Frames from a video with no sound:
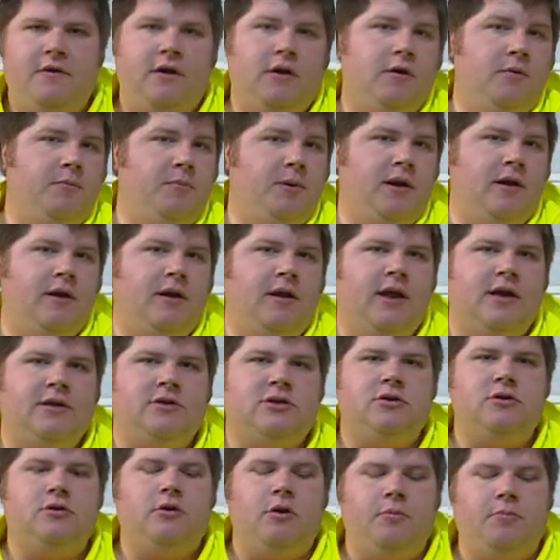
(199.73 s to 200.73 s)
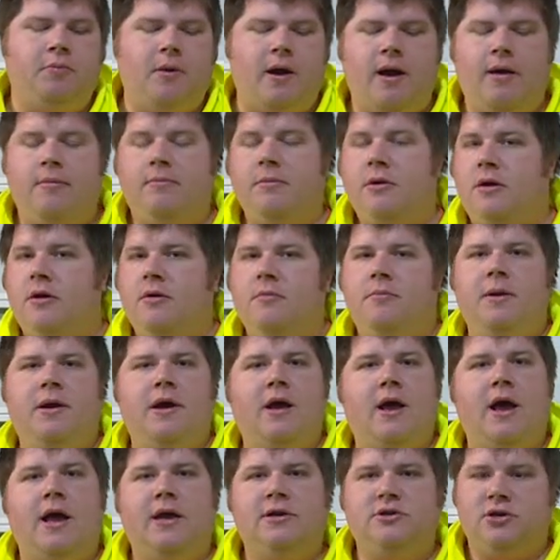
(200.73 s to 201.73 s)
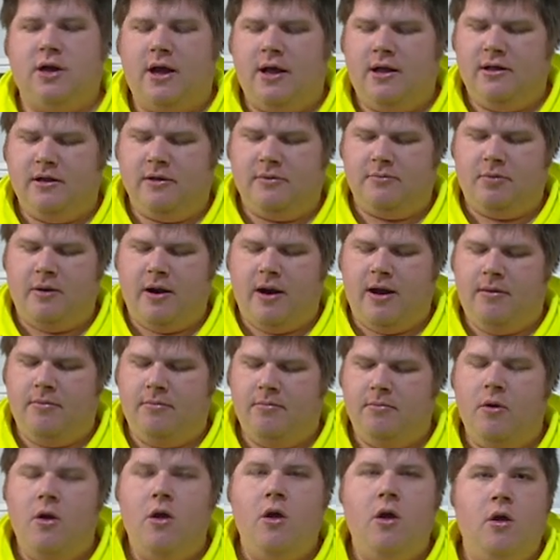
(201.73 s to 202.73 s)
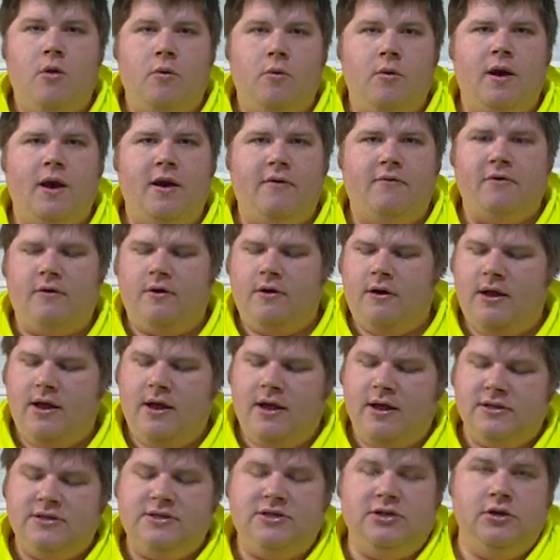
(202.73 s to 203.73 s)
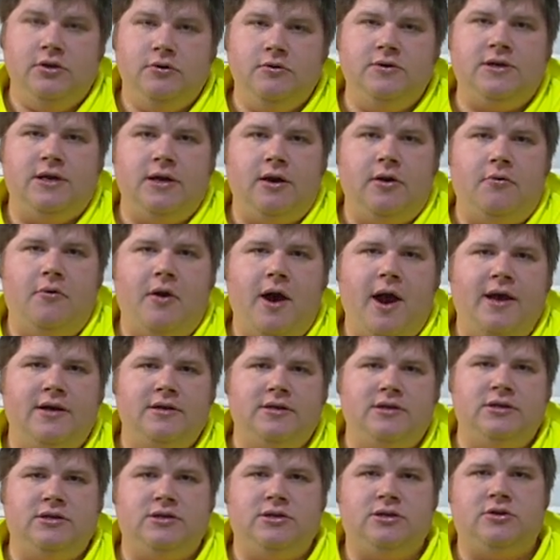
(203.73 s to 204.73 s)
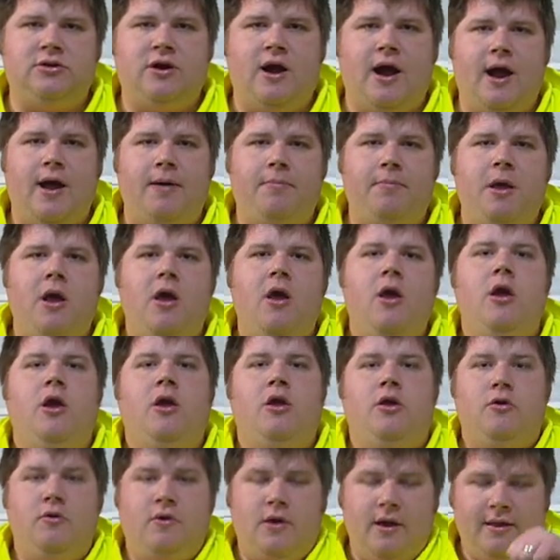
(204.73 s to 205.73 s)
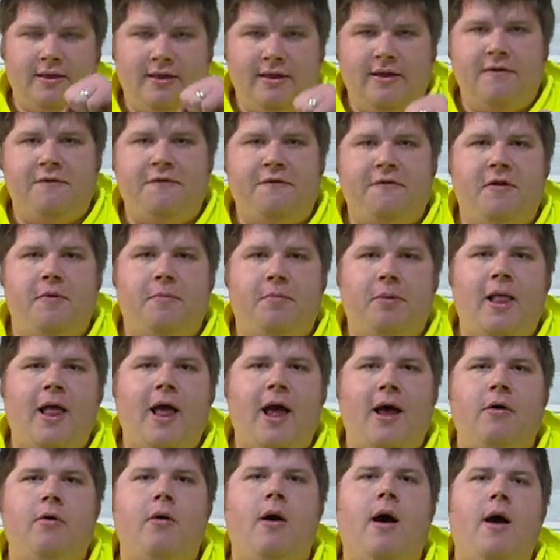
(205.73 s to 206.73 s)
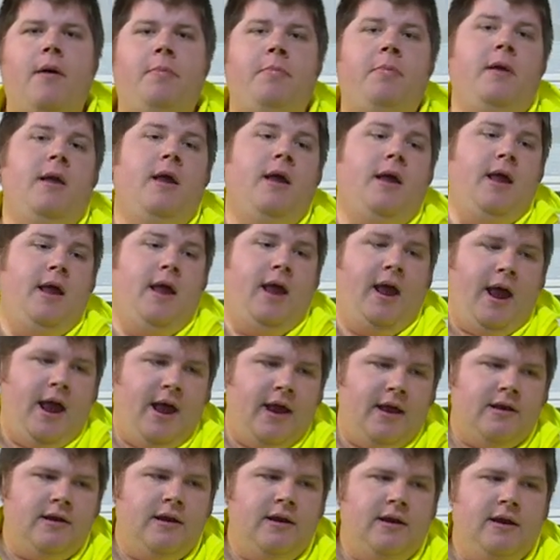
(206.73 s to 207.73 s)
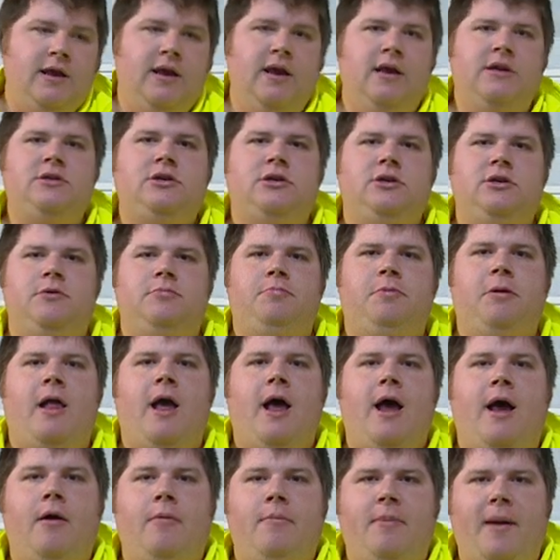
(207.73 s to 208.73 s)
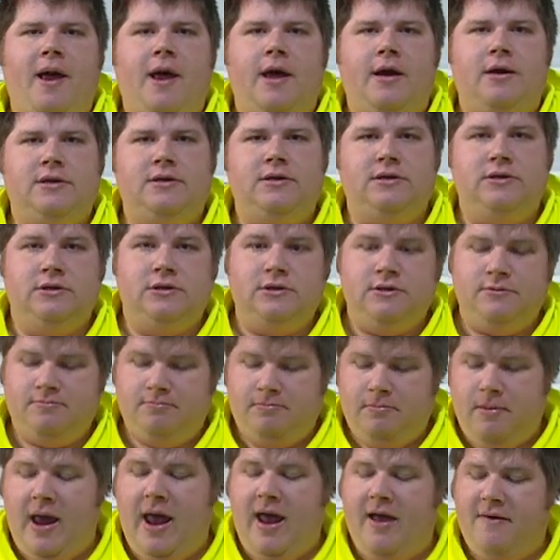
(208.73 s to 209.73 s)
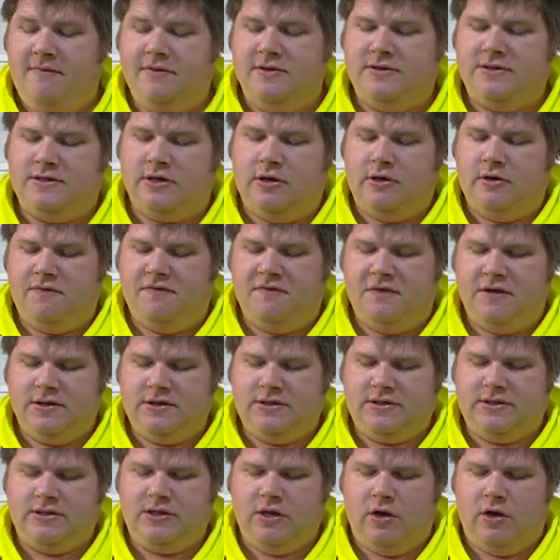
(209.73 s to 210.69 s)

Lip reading: It could be an electrical problem, it could be a hydraulic problem. Whatever it is, using a ratchet strap, you can lift the plow up and get your plow back to have it serviced.